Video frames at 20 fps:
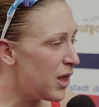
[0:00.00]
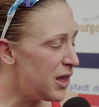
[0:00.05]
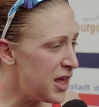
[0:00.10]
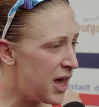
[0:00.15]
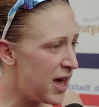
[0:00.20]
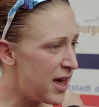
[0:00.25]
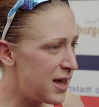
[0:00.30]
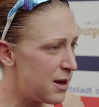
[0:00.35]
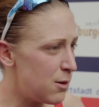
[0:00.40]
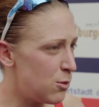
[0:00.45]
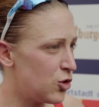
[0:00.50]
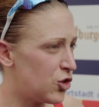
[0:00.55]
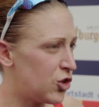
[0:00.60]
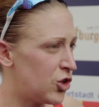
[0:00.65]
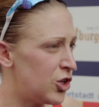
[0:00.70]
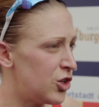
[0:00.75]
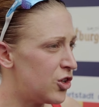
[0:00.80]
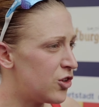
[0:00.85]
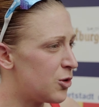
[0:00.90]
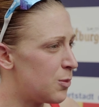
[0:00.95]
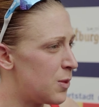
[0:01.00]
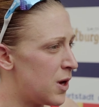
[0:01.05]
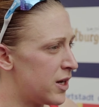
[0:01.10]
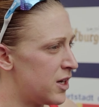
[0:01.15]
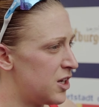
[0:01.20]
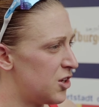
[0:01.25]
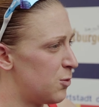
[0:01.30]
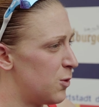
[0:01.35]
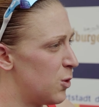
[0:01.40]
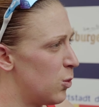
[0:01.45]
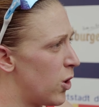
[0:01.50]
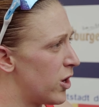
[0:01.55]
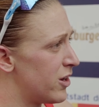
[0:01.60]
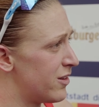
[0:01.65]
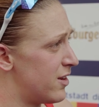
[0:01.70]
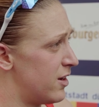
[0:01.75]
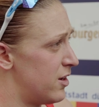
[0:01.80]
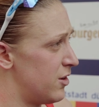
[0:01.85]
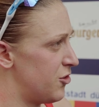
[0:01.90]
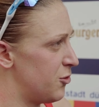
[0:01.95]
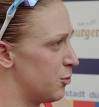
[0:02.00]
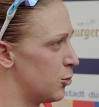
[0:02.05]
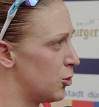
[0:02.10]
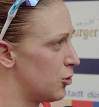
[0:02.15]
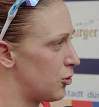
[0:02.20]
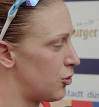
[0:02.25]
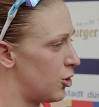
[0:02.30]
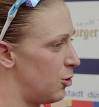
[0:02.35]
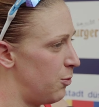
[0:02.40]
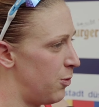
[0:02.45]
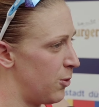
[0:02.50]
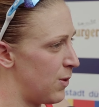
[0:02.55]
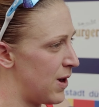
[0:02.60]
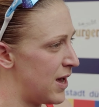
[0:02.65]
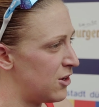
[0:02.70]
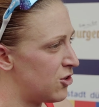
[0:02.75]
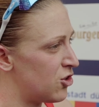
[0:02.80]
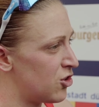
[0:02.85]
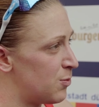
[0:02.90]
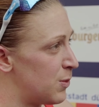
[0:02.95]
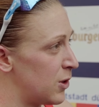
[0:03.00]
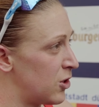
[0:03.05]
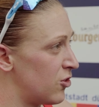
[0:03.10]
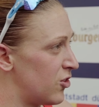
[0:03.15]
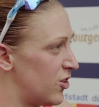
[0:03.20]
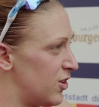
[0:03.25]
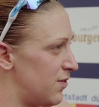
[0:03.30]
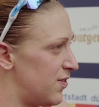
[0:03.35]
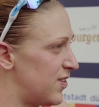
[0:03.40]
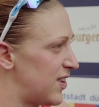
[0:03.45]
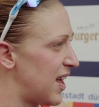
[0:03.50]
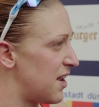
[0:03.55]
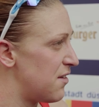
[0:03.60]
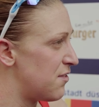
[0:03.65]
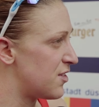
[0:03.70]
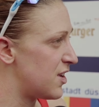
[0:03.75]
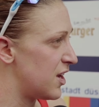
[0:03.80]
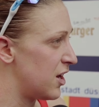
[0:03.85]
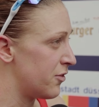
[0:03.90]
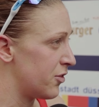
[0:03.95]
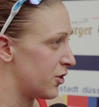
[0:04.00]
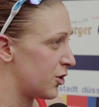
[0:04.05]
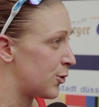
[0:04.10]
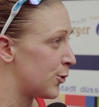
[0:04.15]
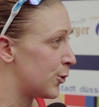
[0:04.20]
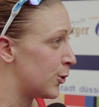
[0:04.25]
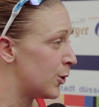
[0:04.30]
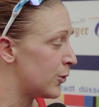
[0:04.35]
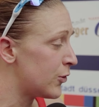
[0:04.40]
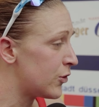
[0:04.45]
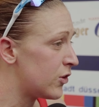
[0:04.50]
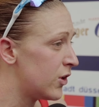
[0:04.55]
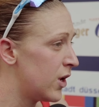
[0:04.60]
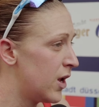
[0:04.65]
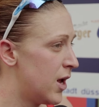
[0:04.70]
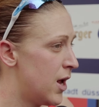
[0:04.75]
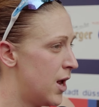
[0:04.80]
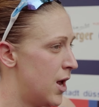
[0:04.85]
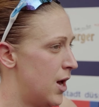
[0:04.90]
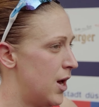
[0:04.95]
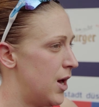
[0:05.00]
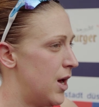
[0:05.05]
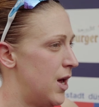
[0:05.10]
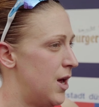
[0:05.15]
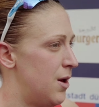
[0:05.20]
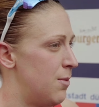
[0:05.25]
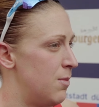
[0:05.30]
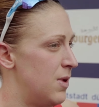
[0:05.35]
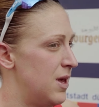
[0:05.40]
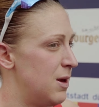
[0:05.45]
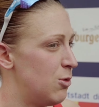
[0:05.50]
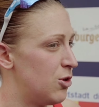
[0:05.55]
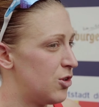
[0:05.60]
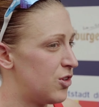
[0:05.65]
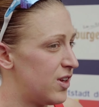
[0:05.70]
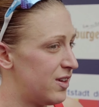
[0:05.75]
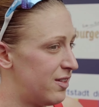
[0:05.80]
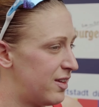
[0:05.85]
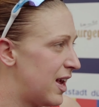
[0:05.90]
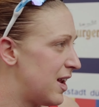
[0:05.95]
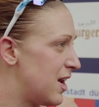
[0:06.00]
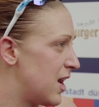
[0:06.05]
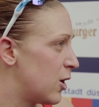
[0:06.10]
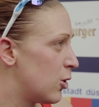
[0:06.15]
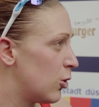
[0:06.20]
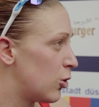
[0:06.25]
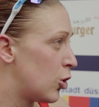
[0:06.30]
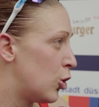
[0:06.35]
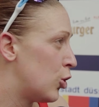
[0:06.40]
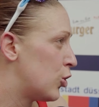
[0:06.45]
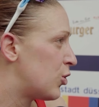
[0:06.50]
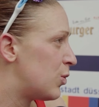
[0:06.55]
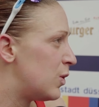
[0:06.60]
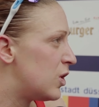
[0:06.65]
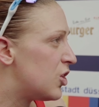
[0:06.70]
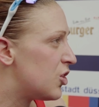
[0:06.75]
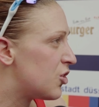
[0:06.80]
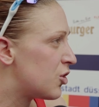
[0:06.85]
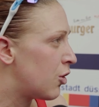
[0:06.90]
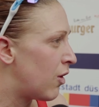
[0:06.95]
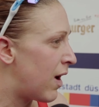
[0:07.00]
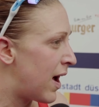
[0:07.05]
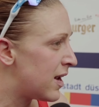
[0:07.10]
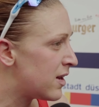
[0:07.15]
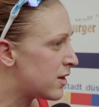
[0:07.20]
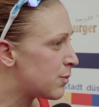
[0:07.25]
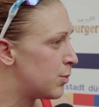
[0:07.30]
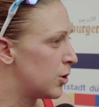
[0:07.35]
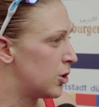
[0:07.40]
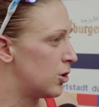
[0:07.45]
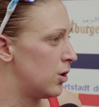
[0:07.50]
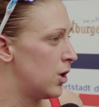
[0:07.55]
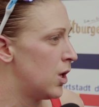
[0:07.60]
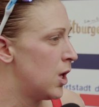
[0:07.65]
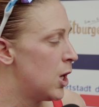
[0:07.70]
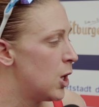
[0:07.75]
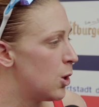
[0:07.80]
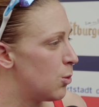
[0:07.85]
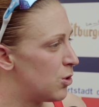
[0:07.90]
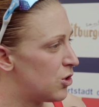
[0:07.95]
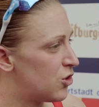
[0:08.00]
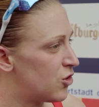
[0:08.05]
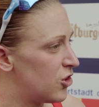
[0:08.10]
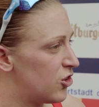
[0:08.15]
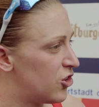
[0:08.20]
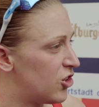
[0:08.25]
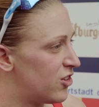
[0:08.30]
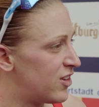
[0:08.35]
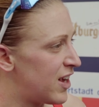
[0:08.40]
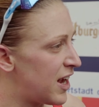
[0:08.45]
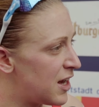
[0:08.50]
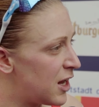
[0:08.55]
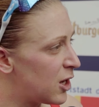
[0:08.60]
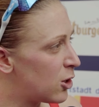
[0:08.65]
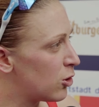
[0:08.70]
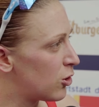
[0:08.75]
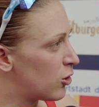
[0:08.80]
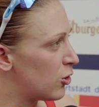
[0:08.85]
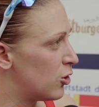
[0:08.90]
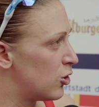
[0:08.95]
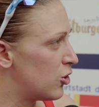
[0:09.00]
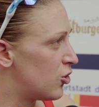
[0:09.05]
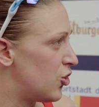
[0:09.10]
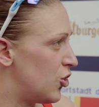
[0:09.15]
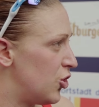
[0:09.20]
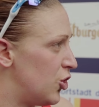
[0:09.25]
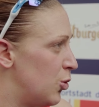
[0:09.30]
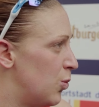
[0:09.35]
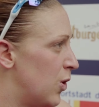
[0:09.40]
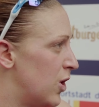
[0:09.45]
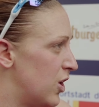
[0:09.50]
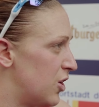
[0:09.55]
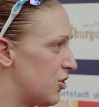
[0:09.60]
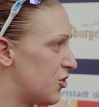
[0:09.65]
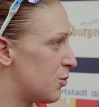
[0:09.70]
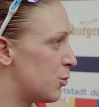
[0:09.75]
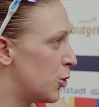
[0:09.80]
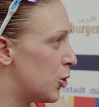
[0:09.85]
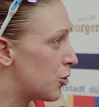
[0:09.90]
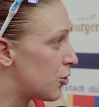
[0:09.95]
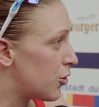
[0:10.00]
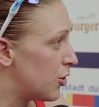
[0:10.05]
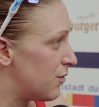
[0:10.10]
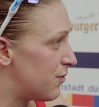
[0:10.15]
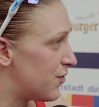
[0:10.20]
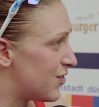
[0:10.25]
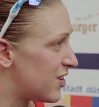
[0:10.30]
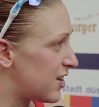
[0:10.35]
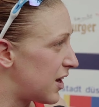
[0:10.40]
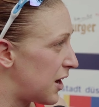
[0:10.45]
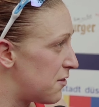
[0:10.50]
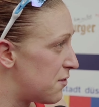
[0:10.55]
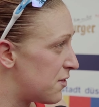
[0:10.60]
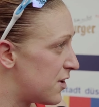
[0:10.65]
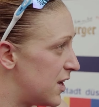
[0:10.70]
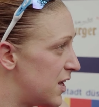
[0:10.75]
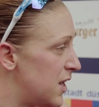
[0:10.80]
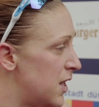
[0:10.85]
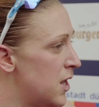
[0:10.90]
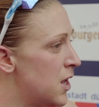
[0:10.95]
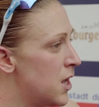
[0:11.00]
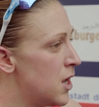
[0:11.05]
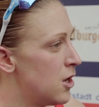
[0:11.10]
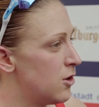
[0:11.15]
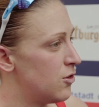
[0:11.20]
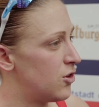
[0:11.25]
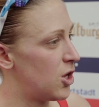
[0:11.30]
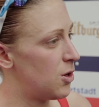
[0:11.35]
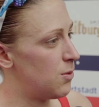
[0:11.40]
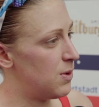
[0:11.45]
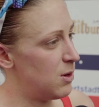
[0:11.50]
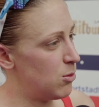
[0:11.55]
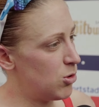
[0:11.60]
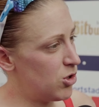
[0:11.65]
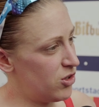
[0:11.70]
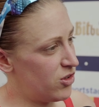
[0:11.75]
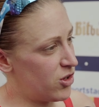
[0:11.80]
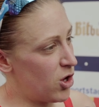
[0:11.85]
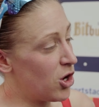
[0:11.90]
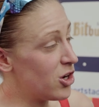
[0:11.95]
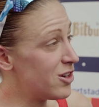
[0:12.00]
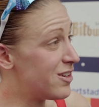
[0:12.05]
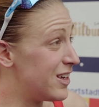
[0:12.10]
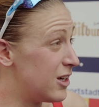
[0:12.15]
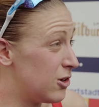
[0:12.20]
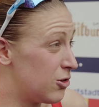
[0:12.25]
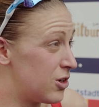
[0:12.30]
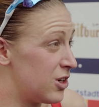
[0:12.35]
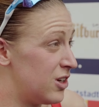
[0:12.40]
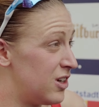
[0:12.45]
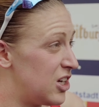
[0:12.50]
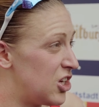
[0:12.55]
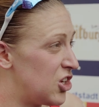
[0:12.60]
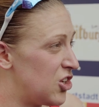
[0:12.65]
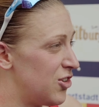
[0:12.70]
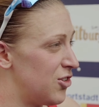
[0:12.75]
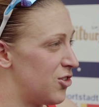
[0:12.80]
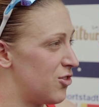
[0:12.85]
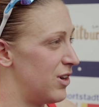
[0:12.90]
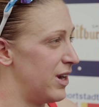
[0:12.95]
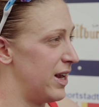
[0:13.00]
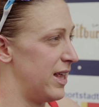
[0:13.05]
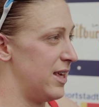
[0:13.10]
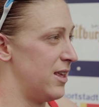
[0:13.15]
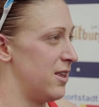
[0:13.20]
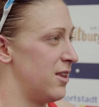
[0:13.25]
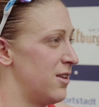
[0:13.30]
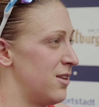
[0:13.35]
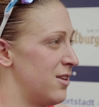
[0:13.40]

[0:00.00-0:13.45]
Yeah, it was good. To be honest, we wanted a small group away just because of safety on the course. Um, it was a technical course, which is great, but with such a technical course, you want a small group for safety. So it was ideal conditions, really.